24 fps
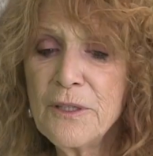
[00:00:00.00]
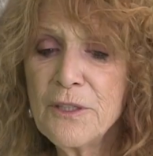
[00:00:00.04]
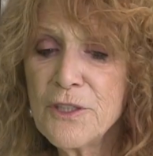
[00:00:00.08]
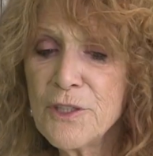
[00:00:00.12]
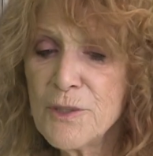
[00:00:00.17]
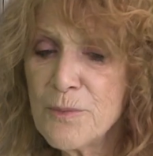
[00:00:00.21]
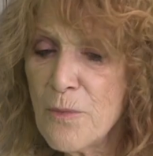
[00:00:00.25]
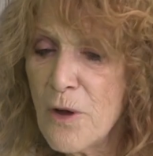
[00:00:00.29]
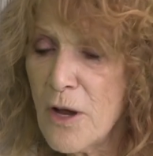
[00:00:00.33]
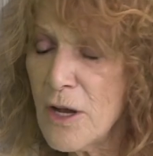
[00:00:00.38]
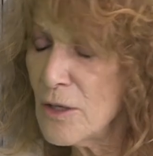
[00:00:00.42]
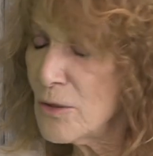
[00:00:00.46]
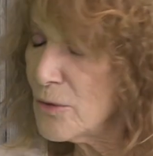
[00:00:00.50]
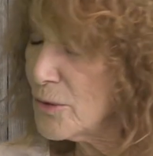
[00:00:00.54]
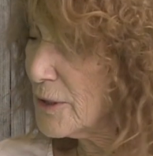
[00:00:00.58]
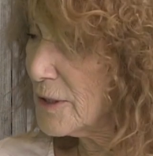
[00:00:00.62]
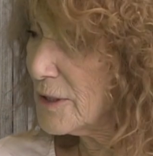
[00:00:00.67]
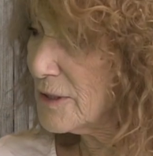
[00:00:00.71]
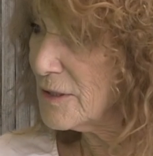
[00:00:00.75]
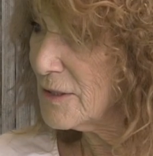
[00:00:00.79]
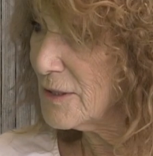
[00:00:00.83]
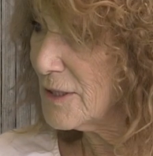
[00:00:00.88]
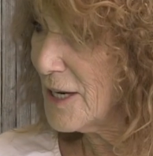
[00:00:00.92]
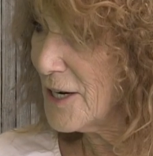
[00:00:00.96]
a small
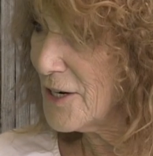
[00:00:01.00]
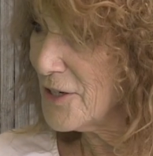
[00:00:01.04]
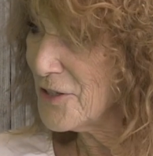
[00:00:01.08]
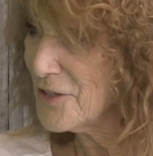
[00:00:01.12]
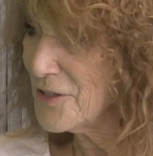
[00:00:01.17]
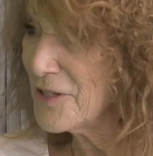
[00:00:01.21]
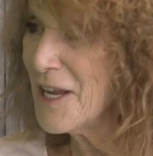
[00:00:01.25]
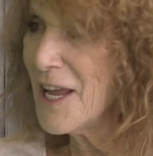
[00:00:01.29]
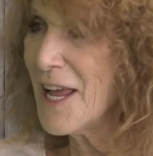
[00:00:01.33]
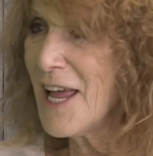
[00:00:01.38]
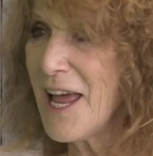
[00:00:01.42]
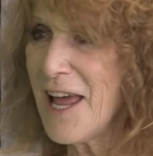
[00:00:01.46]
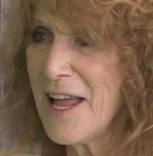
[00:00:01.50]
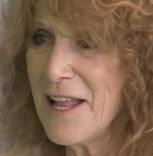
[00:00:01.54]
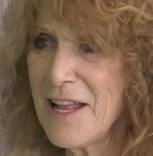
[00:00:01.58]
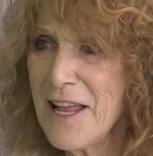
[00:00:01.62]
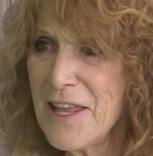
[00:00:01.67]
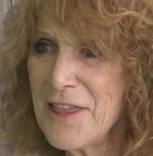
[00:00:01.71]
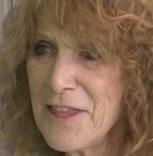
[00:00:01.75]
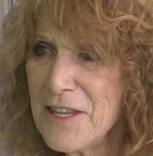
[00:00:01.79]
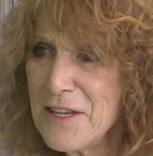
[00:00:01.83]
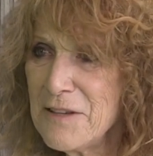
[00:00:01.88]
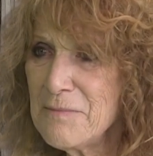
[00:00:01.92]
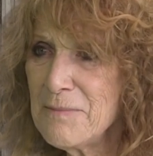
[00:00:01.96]
organization, and I
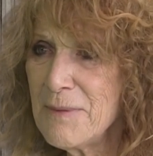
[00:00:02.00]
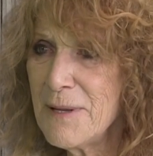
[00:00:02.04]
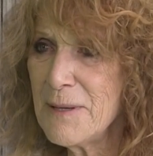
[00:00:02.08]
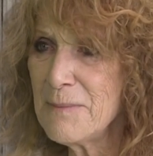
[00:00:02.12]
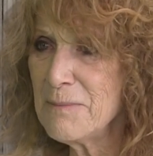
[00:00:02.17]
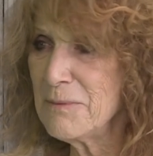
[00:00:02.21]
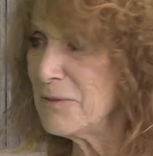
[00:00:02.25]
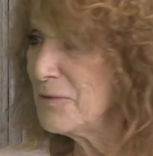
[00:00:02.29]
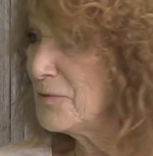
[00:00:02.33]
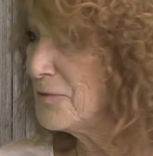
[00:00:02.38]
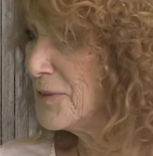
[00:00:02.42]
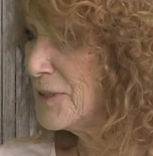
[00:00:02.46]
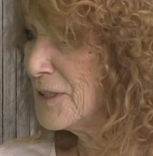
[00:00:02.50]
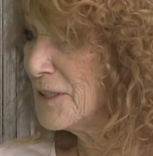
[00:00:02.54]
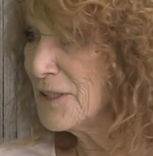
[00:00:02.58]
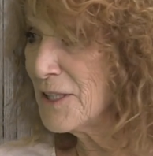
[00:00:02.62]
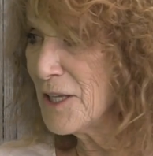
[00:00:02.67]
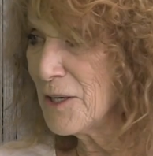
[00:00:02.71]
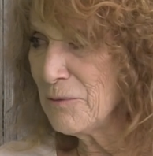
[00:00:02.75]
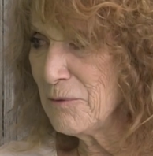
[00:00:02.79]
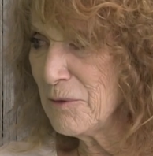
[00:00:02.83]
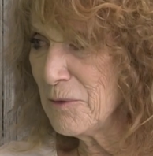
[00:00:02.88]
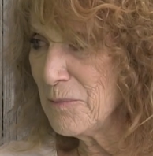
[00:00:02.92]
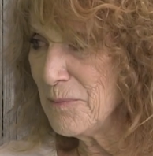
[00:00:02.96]
think people feel
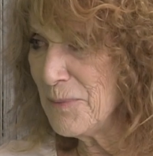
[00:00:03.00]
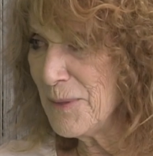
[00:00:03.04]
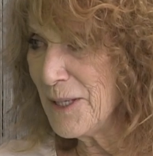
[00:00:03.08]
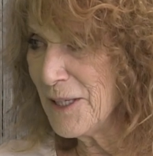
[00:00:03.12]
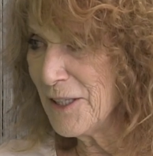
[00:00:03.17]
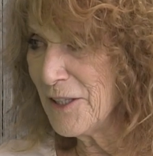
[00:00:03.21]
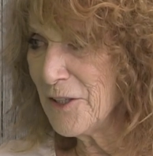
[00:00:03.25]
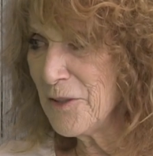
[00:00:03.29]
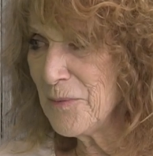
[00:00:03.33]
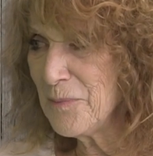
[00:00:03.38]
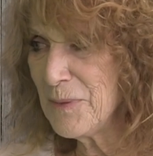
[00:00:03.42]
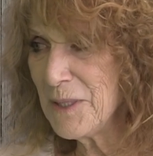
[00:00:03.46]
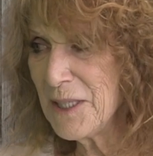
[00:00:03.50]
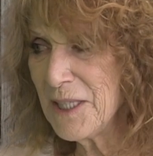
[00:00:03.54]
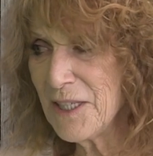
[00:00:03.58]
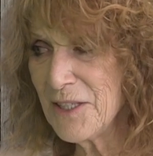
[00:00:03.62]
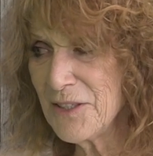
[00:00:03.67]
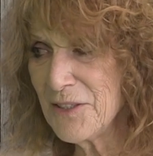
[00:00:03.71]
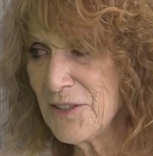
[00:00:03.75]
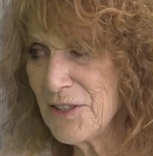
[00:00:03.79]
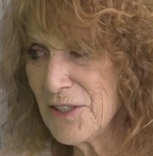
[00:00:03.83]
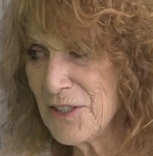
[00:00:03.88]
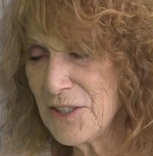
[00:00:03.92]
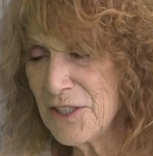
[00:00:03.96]
that we're bigger
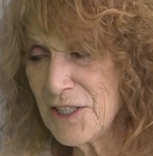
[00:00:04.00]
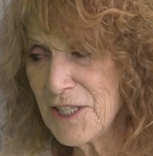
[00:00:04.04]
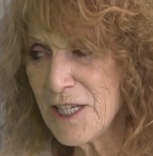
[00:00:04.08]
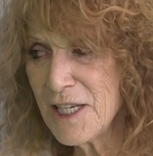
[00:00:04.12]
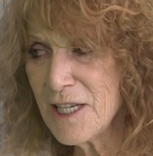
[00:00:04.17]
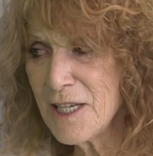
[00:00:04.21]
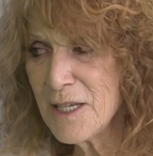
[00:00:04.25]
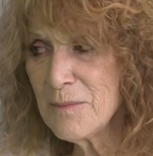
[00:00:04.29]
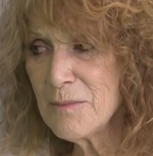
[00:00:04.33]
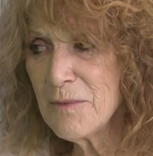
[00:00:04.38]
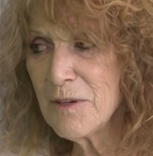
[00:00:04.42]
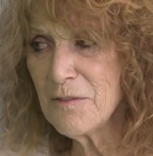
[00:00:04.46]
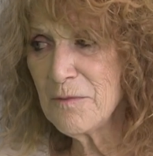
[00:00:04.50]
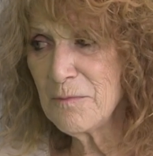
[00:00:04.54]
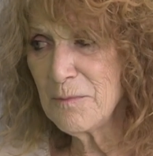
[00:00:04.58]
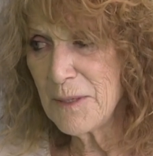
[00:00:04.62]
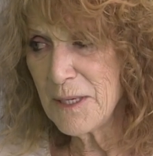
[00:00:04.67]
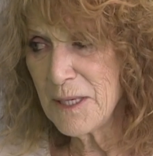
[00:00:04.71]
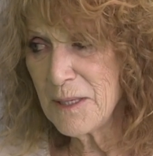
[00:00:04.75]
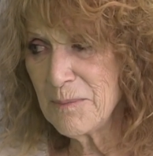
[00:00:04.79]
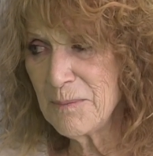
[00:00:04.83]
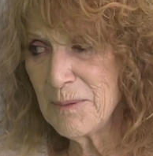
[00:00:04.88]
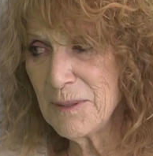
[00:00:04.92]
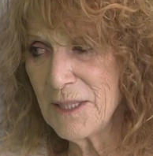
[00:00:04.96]
because the team of
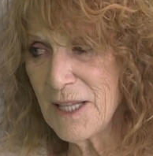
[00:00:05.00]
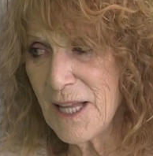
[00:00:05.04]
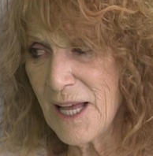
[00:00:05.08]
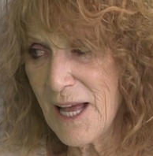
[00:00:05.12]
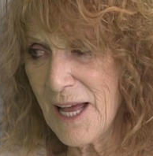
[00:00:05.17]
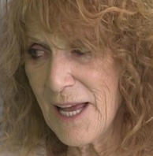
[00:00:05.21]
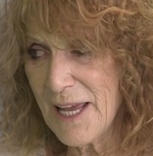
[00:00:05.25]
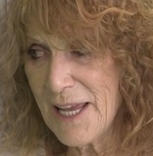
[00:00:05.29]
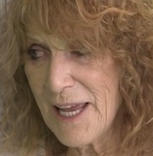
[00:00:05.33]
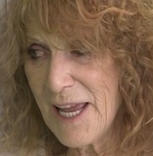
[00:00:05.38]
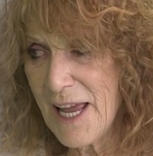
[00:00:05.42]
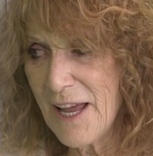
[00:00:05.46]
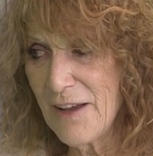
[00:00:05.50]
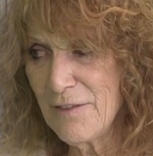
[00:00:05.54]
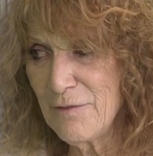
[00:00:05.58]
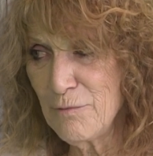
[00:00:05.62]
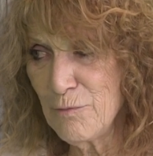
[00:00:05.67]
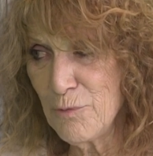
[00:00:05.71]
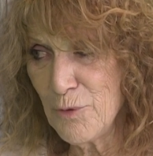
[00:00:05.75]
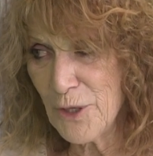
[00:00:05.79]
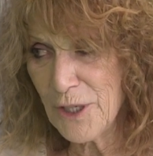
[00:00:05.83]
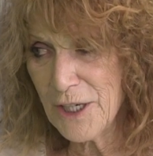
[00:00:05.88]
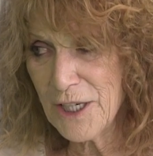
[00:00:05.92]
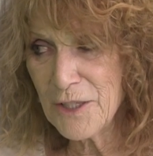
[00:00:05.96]
people I have
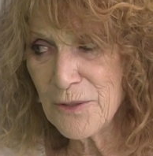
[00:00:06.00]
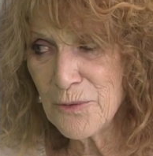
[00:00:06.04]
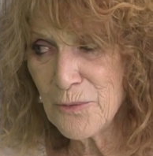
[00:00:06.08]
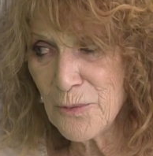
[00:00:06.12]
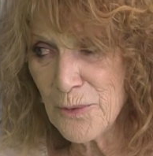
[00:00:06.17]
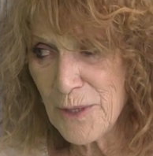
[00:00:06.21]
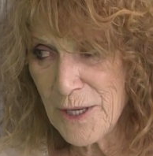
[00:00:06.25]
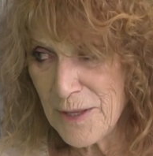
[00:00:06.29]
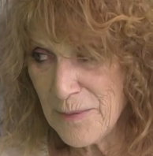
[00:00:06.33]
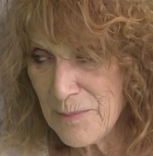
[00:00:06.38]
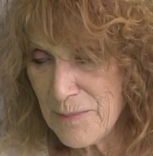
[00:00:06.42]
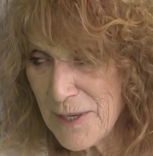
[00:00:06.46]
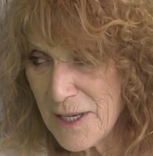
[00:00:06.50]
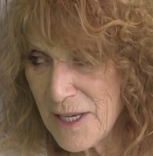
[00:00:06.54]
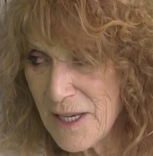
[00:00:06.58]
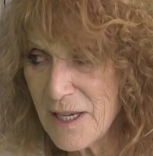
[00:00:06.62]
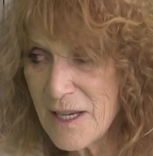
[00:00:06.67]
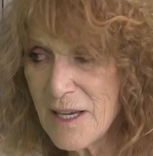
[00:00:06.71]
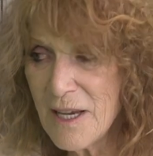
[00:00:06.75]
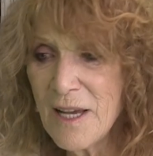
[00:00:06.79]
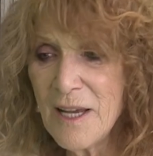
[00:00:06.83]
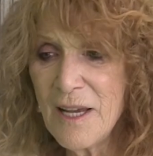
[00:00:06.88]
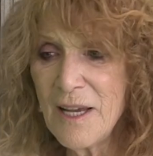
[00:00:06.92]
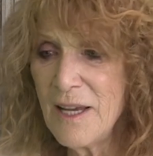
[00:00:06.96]
working with
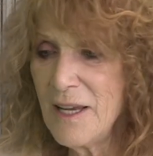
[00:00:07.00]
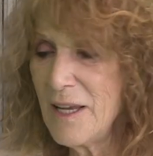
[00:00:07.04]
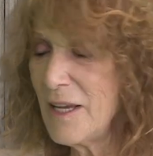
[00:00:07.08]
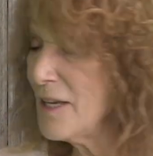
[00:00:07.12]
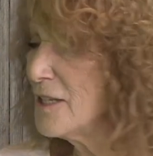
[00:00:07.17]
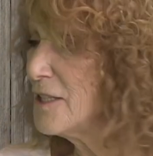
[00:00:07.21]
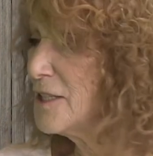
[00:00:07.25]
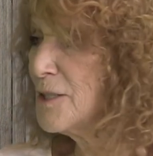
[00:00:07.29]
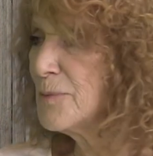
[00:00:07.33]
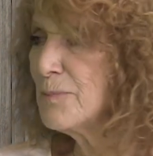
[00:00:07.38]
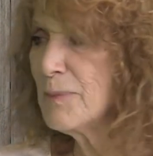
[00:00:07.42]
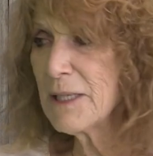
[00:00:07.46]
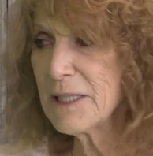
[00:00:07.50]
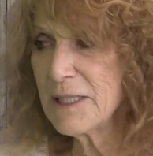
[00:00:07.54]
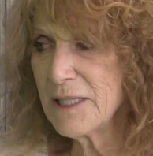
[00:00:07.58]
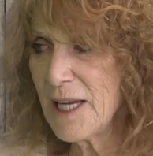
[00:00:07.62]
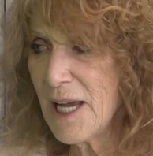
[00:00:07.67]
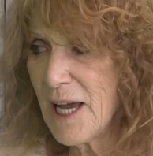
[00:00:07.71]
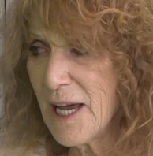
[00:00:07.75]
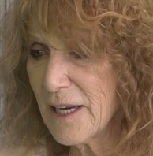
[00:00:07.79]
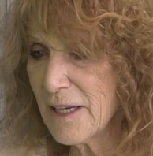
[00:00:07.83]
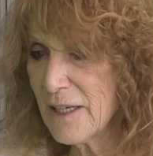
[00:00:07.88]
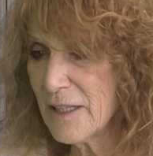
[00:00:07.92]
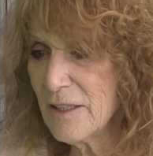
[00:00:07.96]
me is
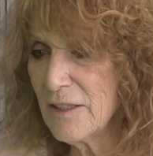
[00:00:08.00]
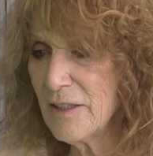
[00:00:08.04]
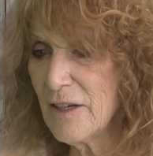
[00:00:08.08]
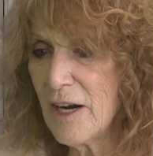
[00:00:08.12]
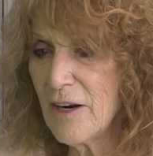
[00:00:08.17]
spectacular.